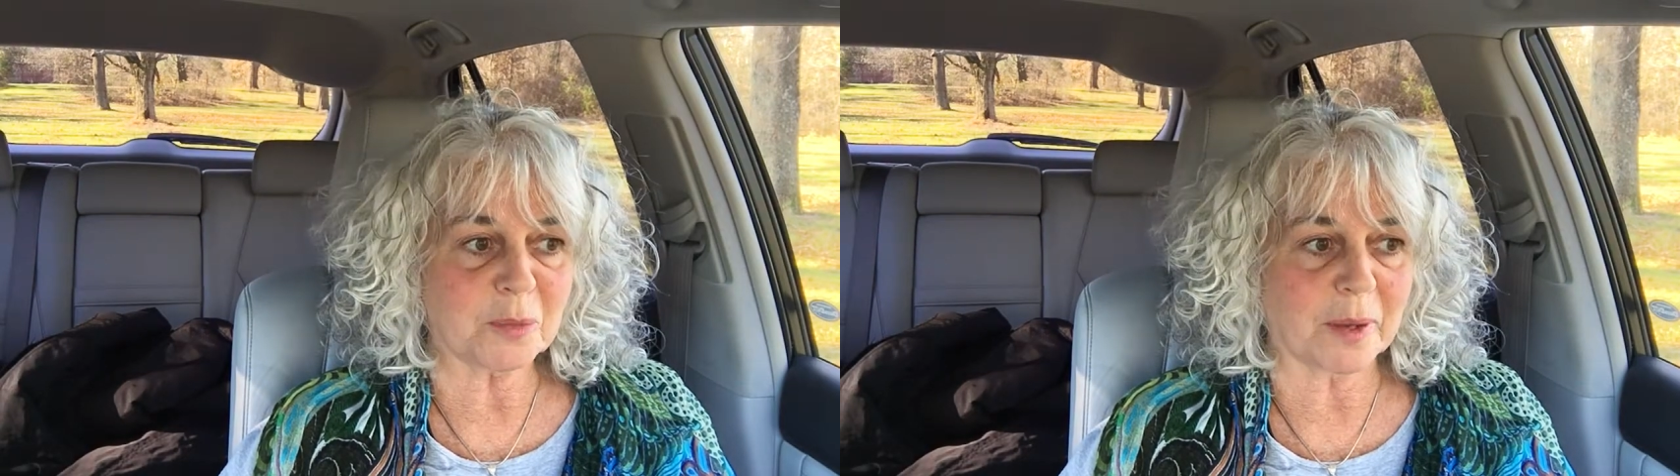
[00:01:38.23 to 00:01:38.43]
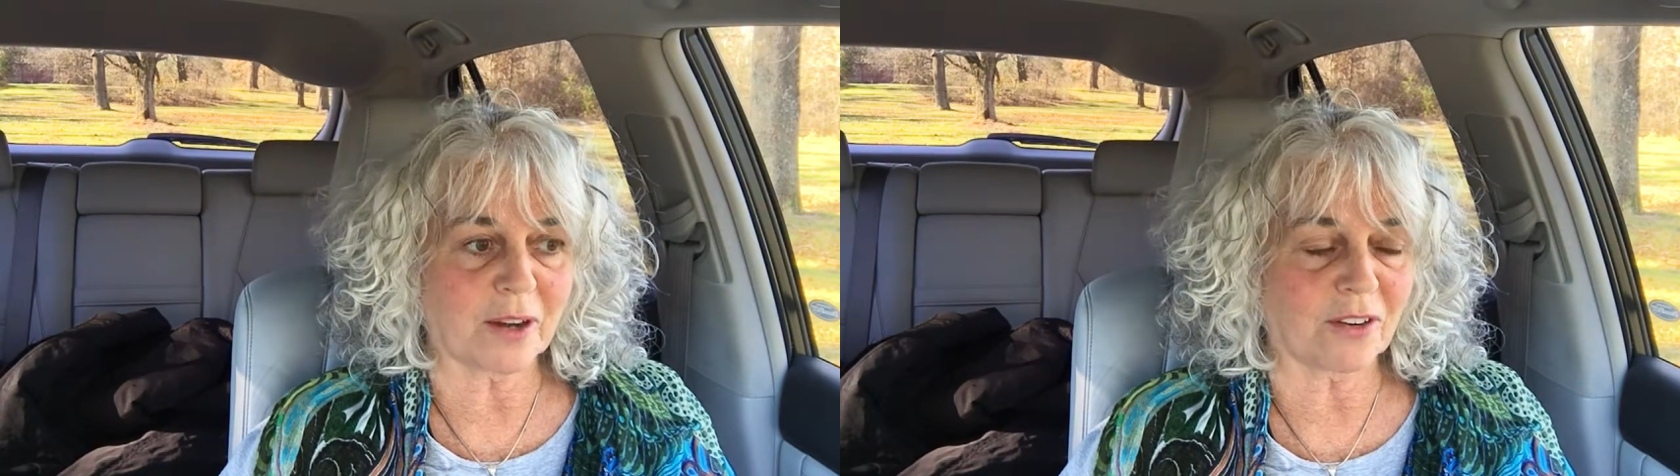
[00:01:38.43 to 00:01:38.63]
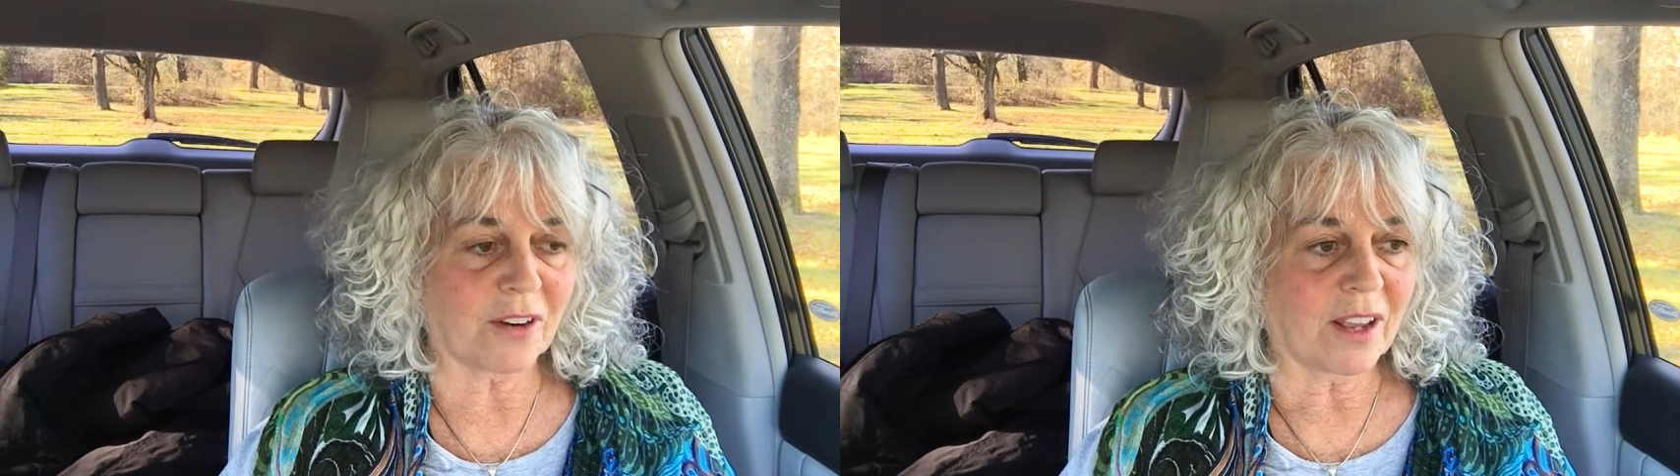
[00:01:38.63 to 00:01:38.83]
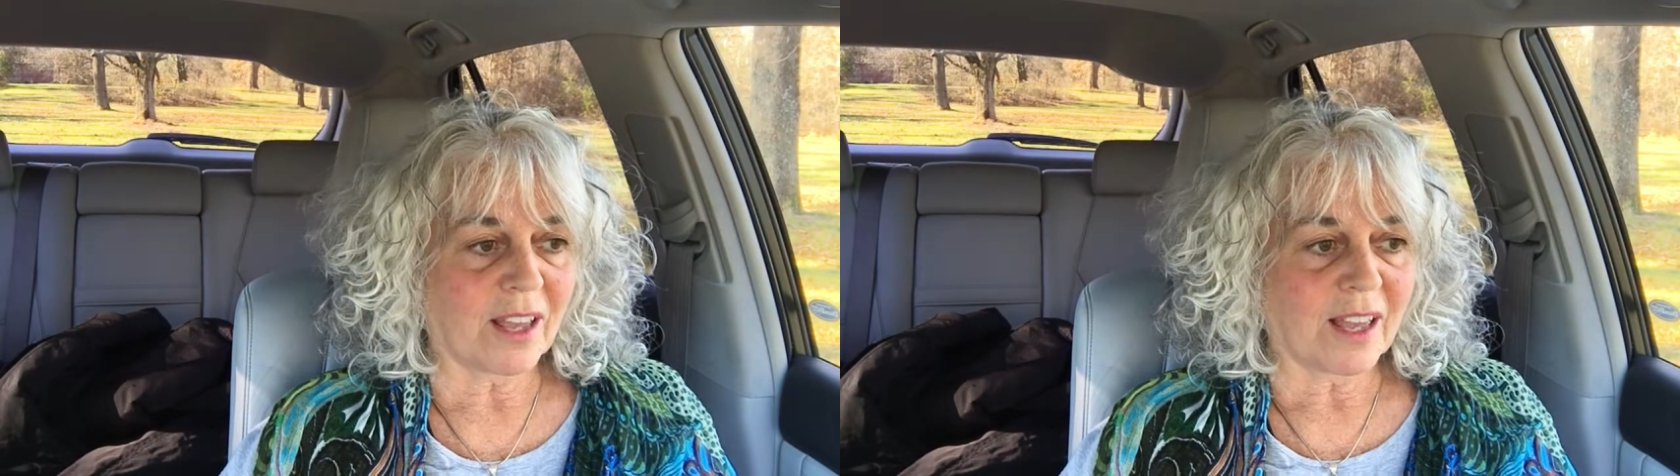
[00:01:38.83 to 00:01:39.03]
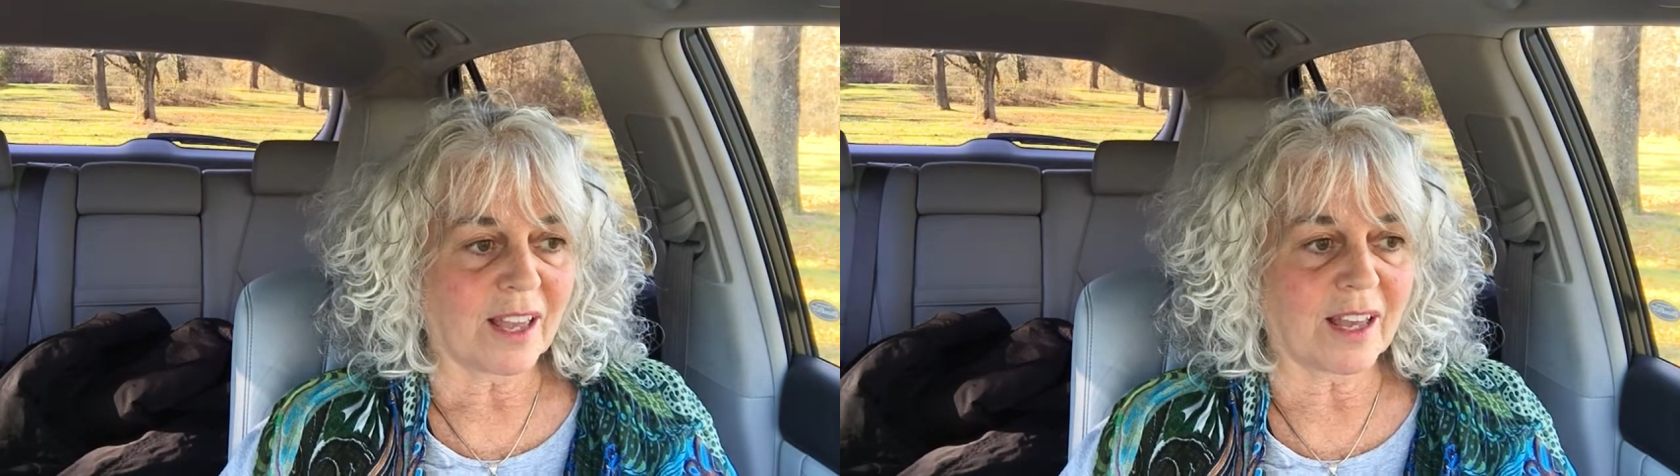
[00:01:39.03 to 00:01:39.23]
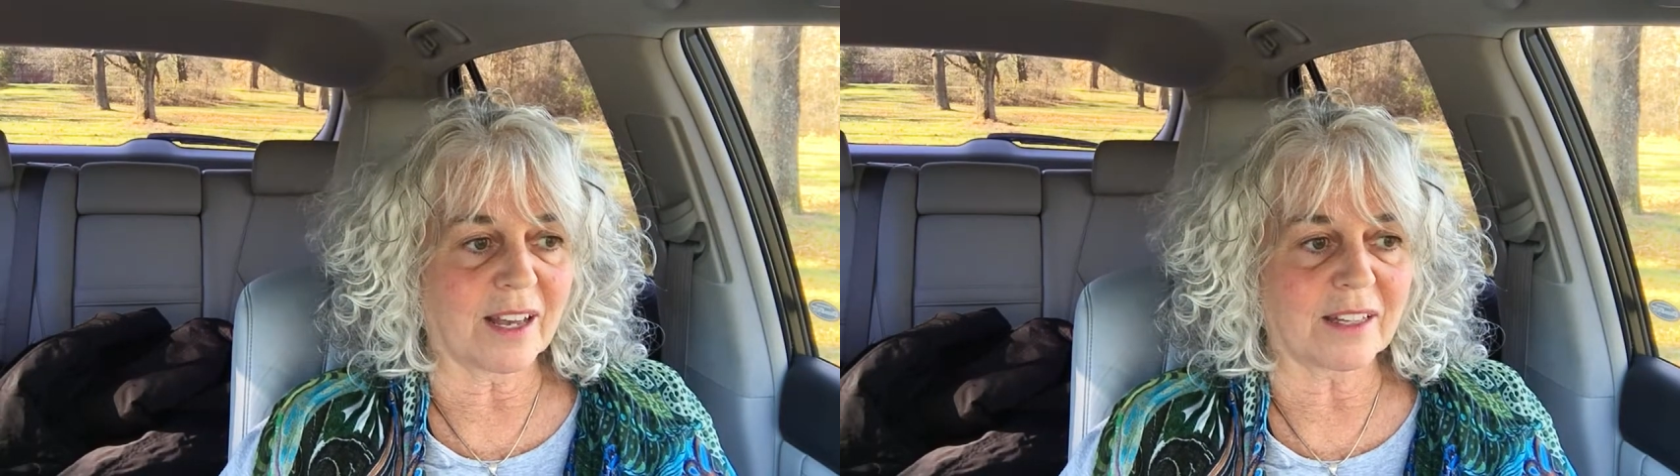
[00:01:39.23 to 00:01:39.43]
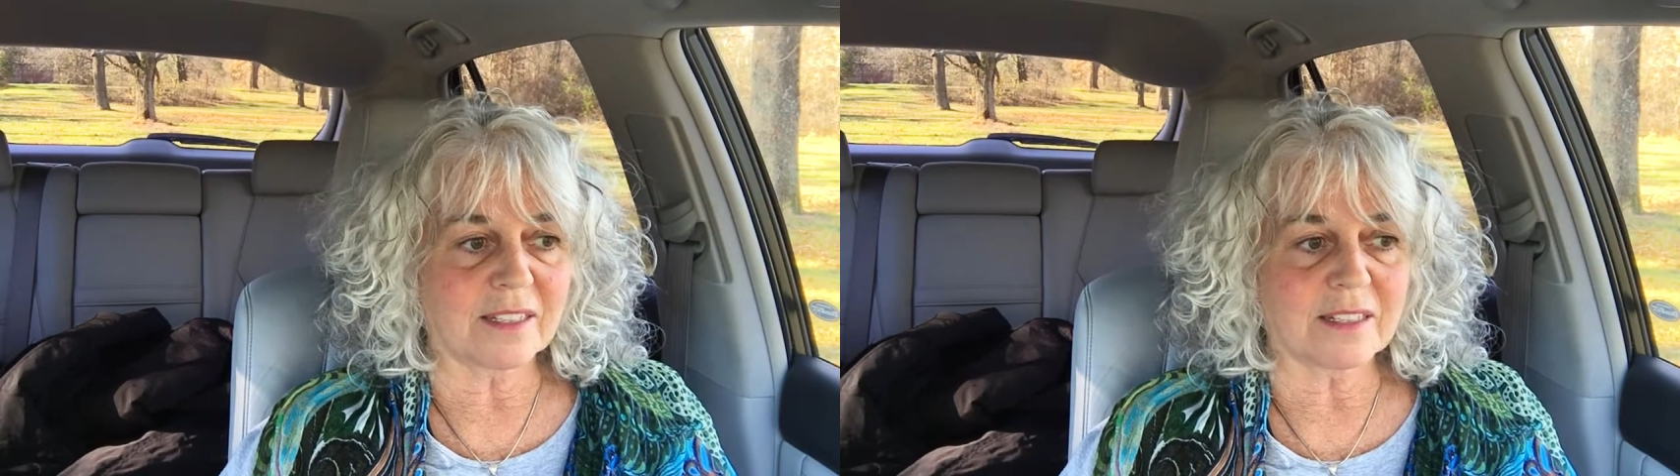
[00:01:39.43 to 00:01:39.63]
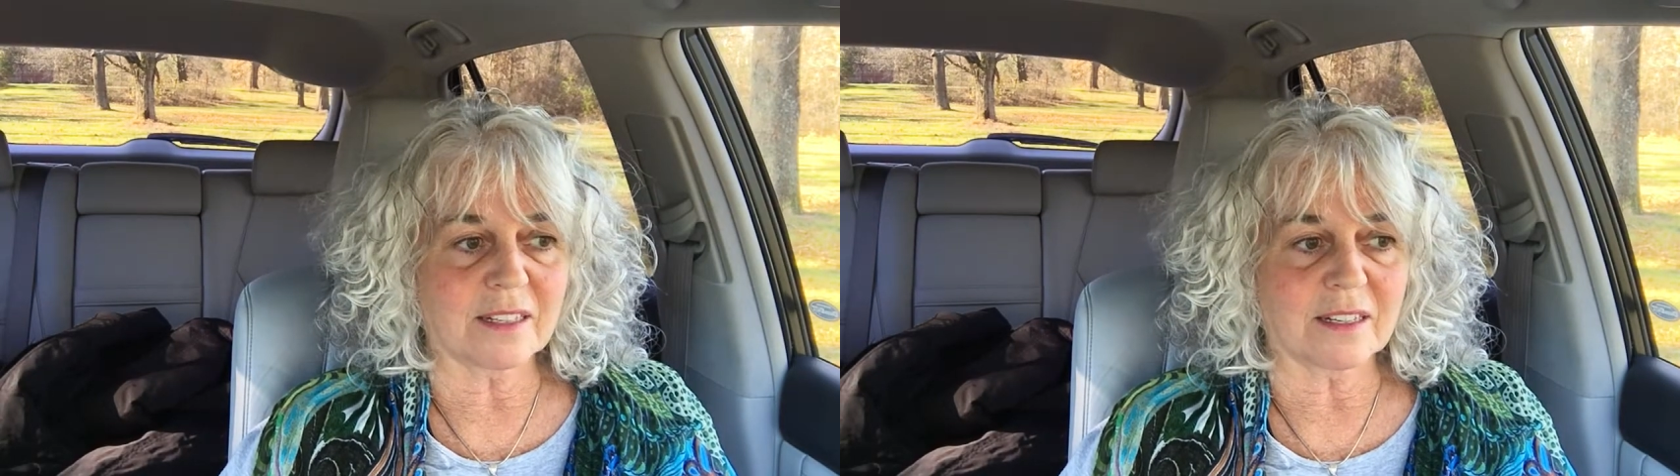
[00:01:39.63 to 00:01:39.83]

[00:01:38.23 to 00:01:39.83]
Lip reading: better, and